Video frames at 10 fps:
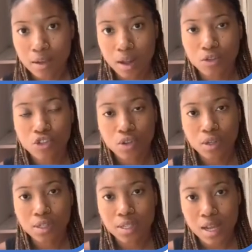Culture
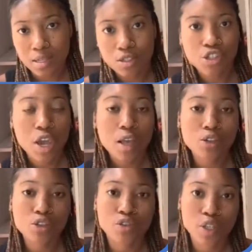does
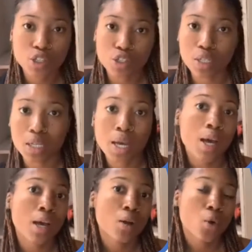change eventually
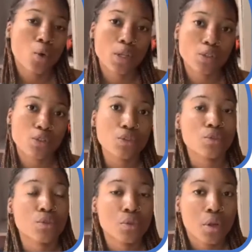according
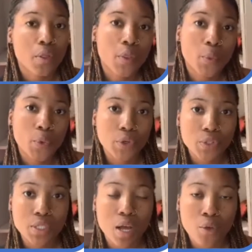to the world
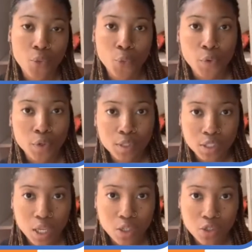and how the world
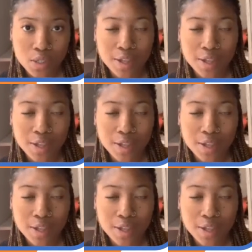changes.